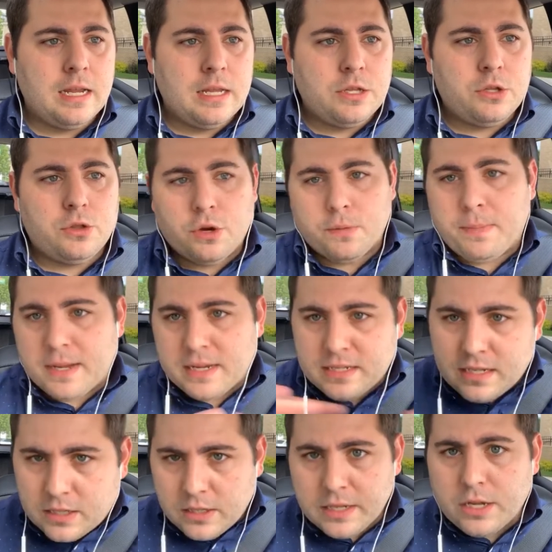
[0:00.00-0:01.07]
they're
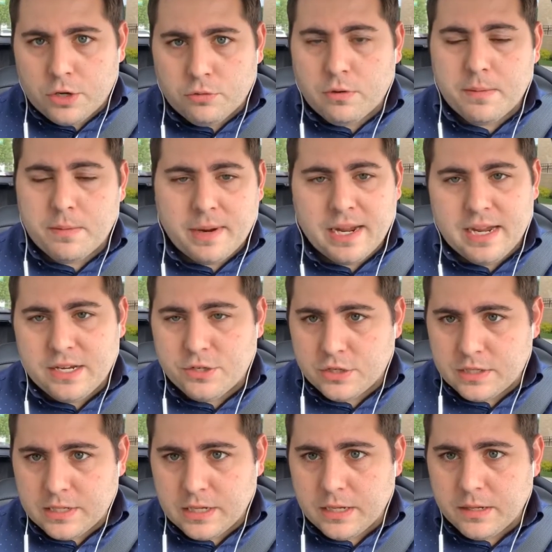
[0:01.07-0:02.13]
basically going to run my
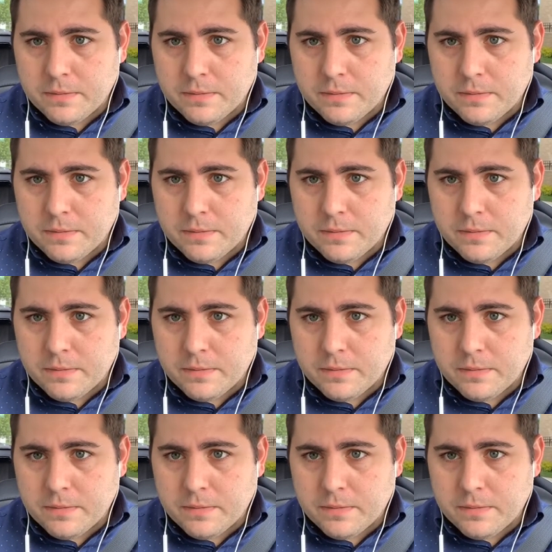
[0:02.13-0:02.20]
agency.